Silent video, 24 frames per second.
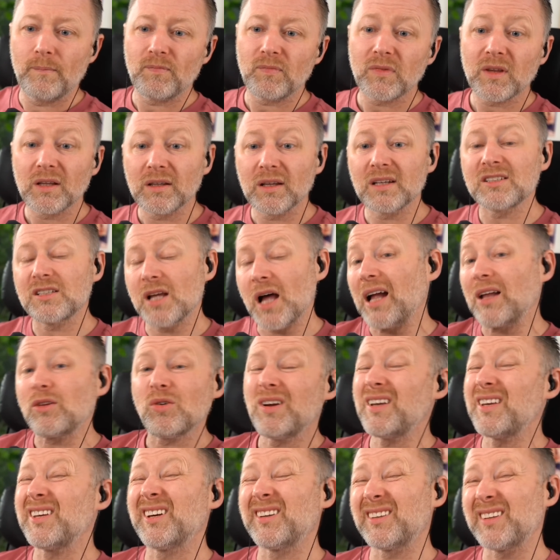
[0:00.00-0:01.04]
Listen, I don't
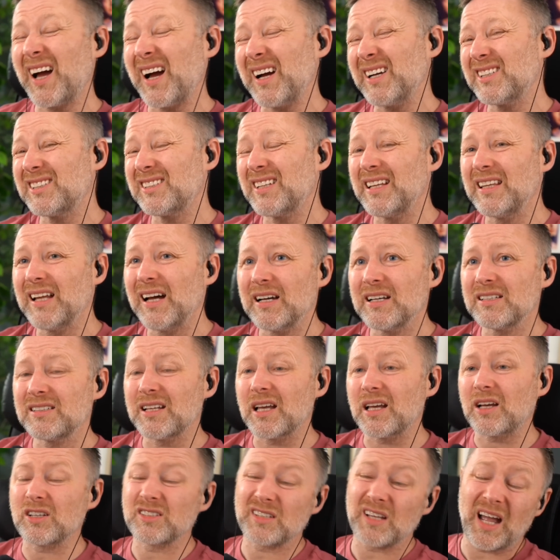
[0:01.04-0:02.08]
think you're actually nasty,
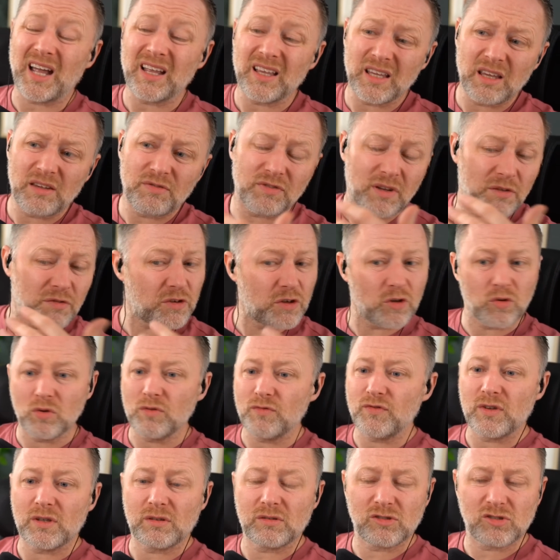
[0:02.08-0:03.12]
because I think even if, you know,
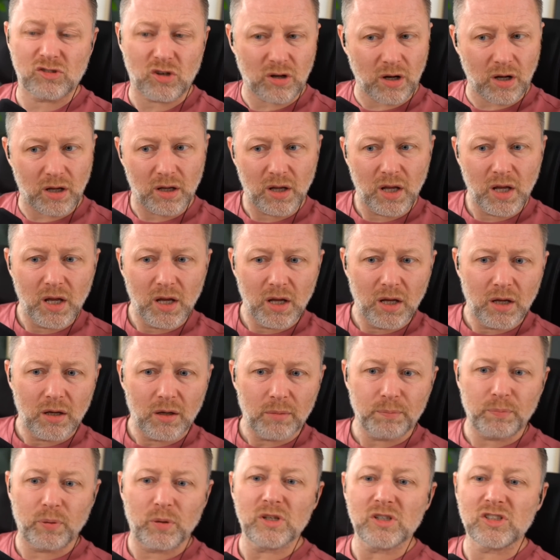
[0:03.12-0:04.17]
if you sort of
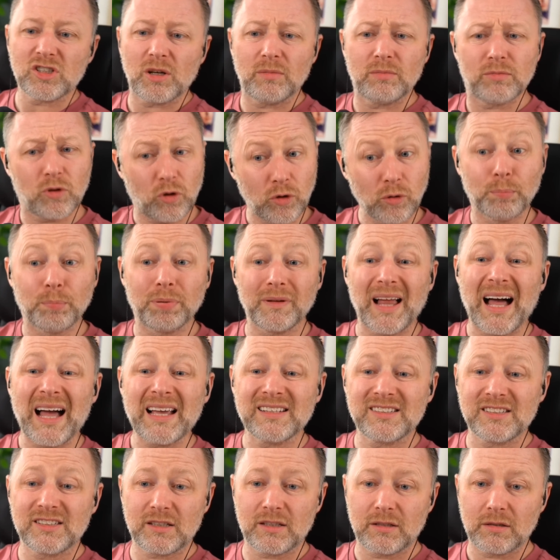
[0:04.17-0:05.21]
put somebody on
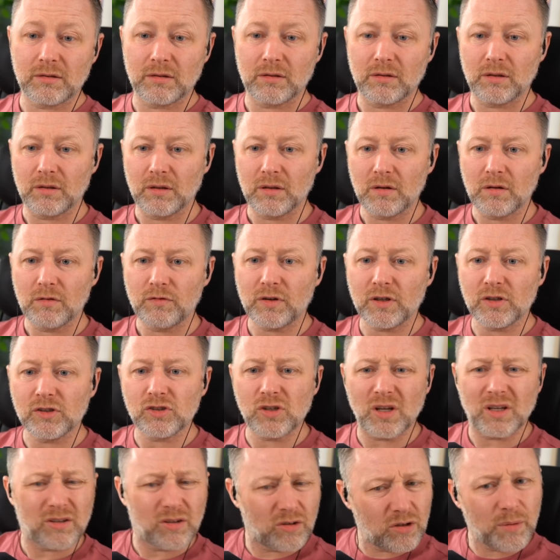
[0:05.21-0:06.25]
blast, for
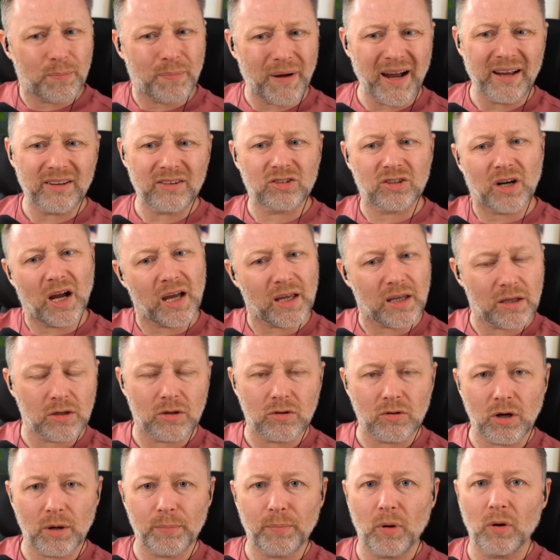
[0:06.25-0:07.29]
a, you know, you backtrack and, you
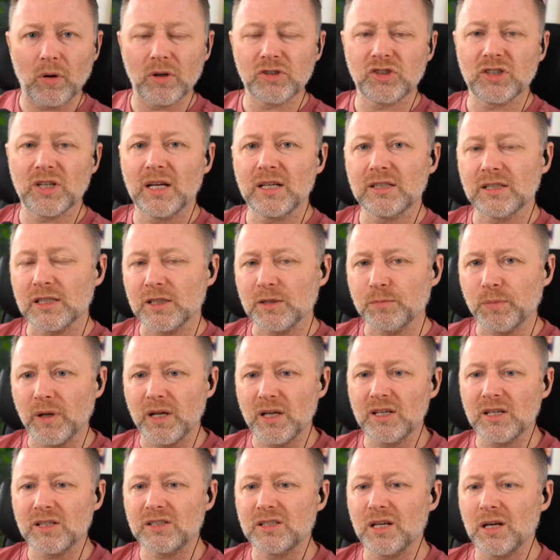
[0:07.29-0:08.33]
know, apologise, explain
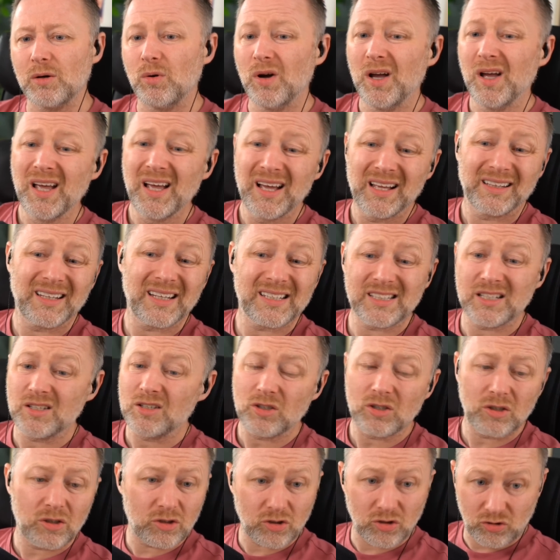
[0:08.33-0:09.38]
yourself. Listen,
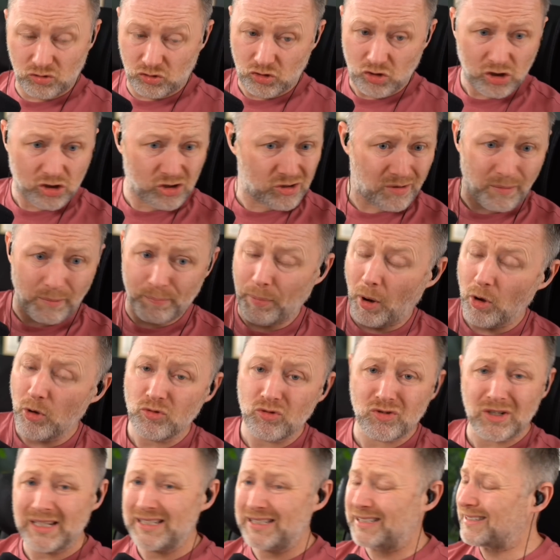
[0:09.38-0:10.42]
just
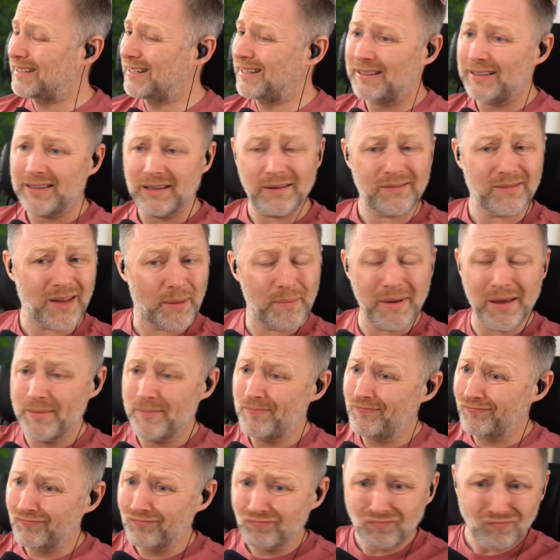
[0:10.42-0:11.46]
boundaries. Let me
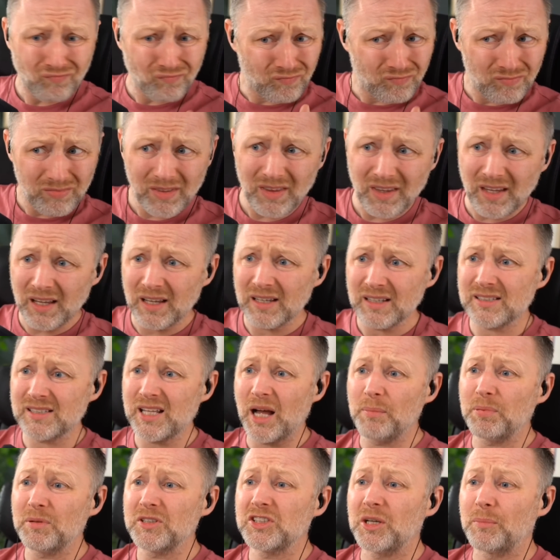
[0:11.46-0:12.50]

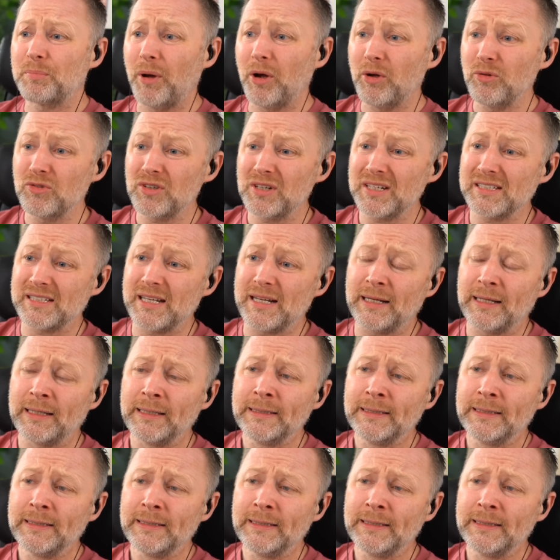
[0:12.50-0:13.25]
establish your boundaries there.